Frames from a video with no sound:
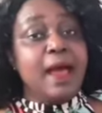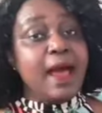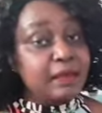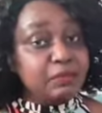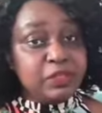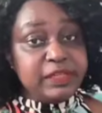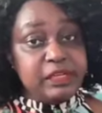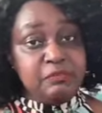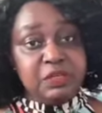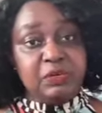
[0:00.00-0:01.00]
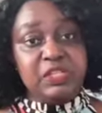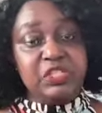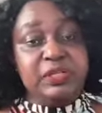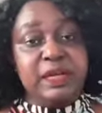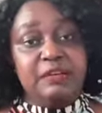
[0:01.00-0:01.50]
I am not an
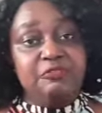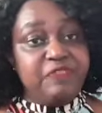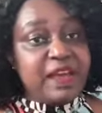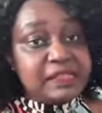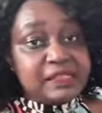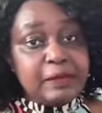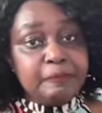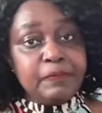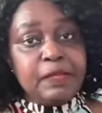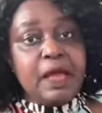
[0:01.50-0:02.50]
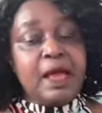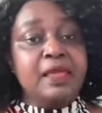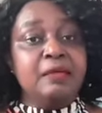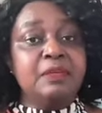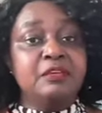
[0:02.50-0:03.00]
immigration advisor. I
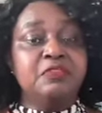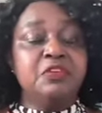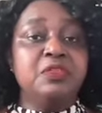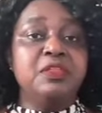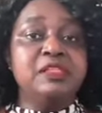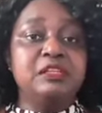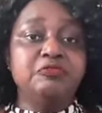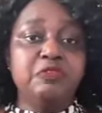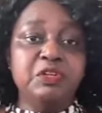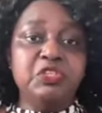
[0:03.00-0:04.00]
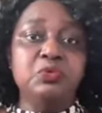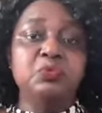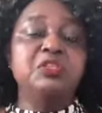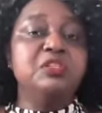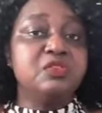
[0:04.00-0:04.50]
am giving you this information,
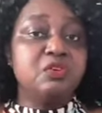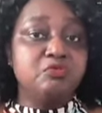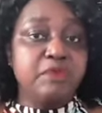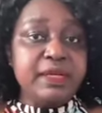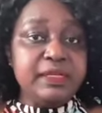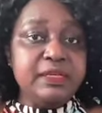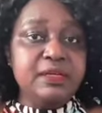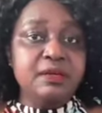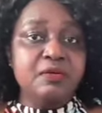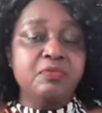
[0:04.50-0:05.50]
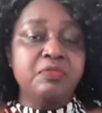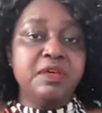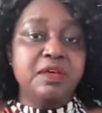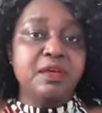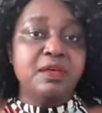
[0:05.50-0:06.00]
which is already on
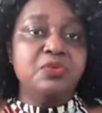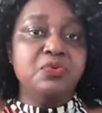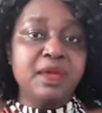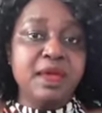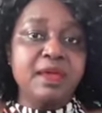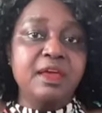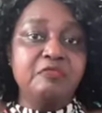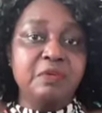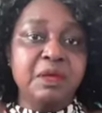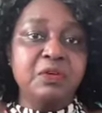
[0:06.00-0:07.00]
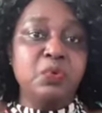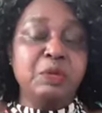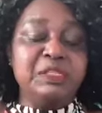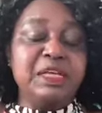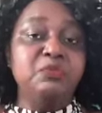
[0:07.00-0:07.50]
the UK government
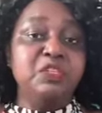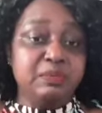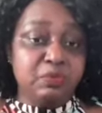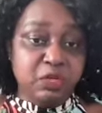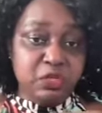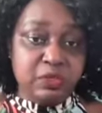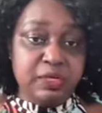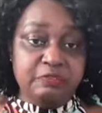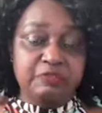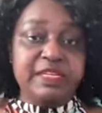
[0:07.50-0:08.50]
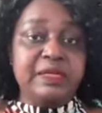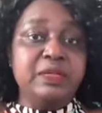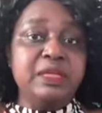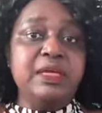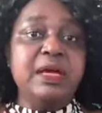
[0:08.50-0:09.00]
website, which I'm going to leave down
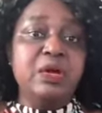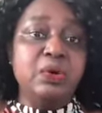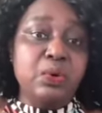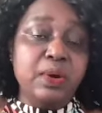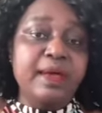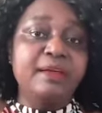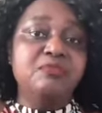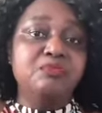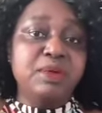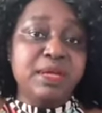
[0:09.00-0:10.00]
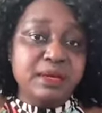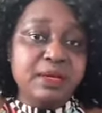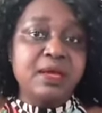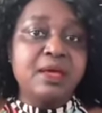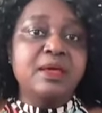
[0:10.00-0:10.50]
here. Go and read
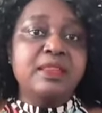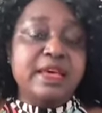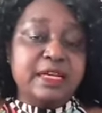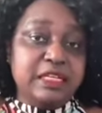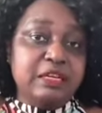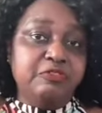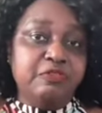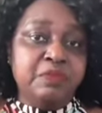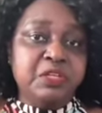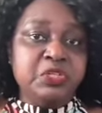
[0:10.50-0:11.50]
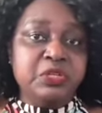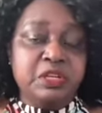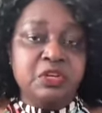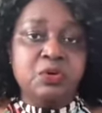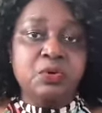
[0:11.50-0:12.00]
that information
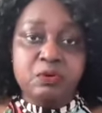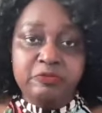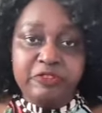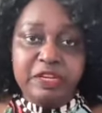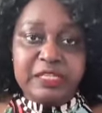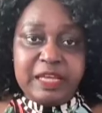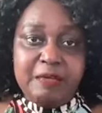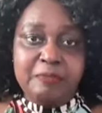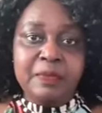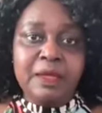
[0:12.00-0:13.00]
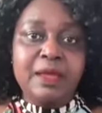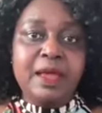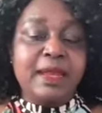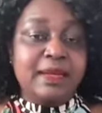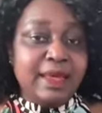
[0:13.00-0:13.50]
in your own free time
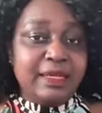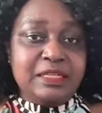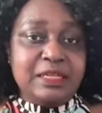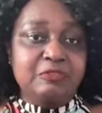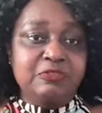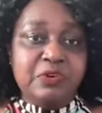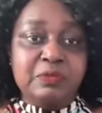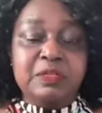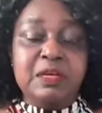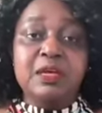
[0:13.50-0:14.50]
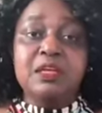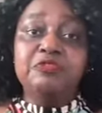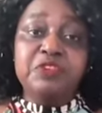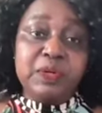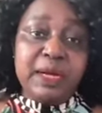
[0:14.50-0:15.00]
and get informed.
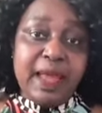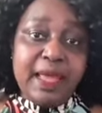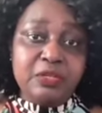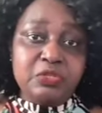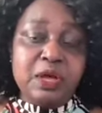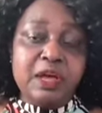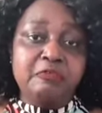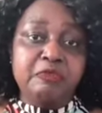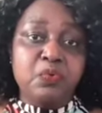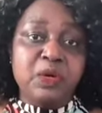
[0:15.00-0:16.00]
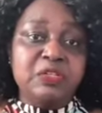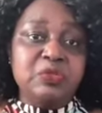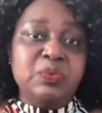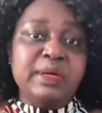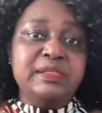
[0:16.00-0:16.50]
If you'd like to have
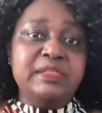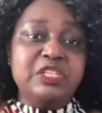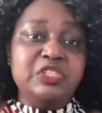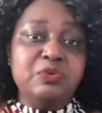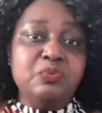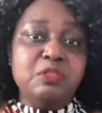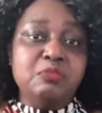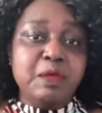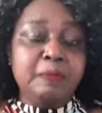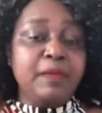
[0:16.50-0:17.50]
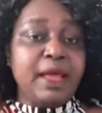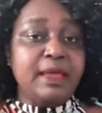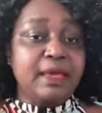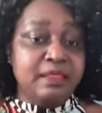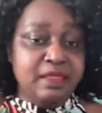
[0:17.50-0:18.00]
one-to-one session with me,
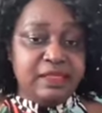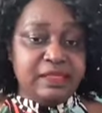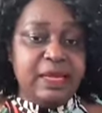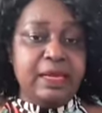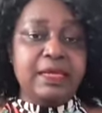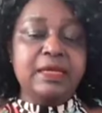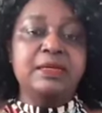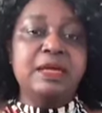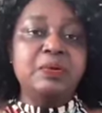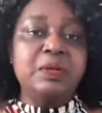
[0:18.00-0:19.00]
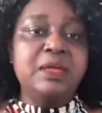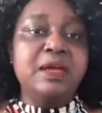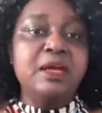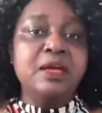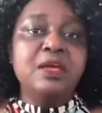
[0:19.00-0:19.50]
again, there's a link down
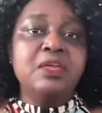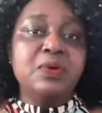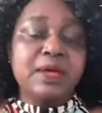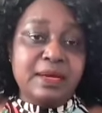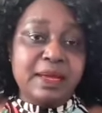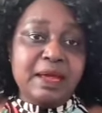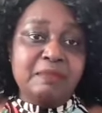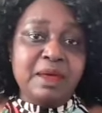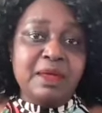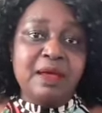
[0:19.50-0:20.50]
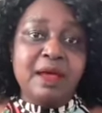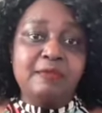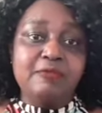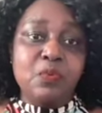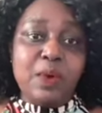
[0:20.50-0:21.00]
here. You can come and
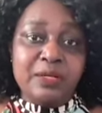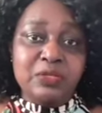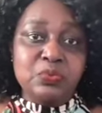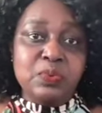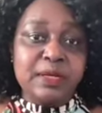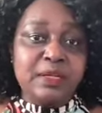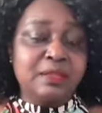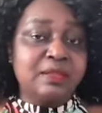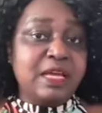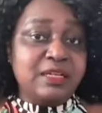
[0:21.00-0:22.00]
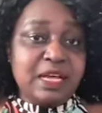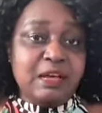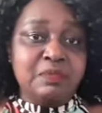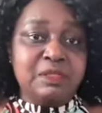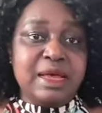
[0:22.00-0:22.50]
have one-to-one. That
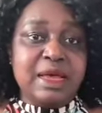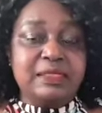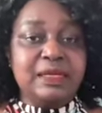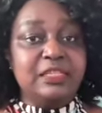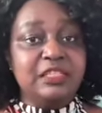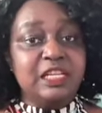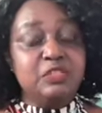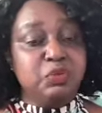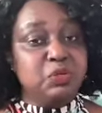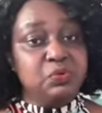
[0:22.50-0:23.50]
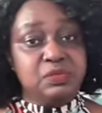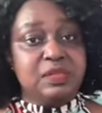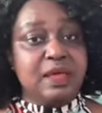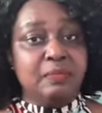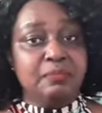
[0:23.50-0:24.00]
comes at a charge because
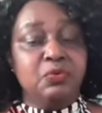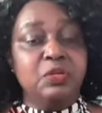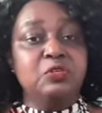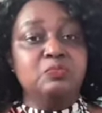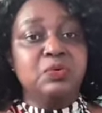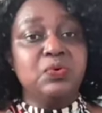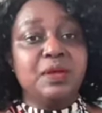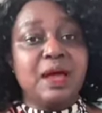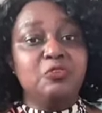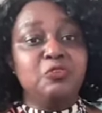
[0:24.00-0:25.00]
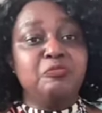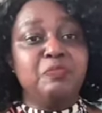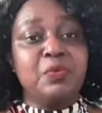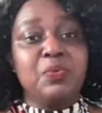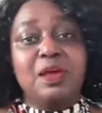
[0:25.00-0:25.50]
I'm going to be going out of
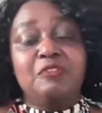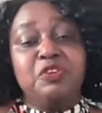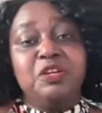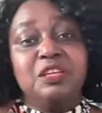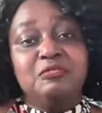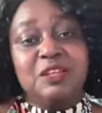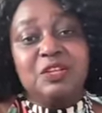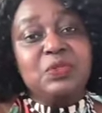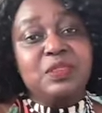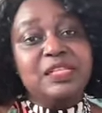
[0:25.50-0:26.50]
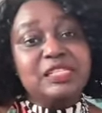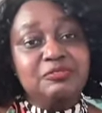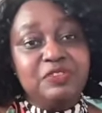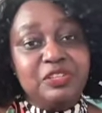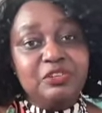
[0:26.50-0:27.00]
my way. I've already given you this
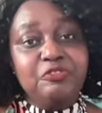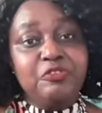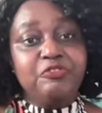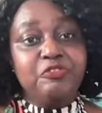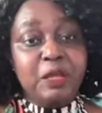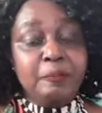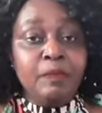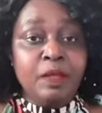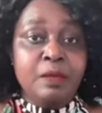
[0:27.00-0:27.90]
video for free.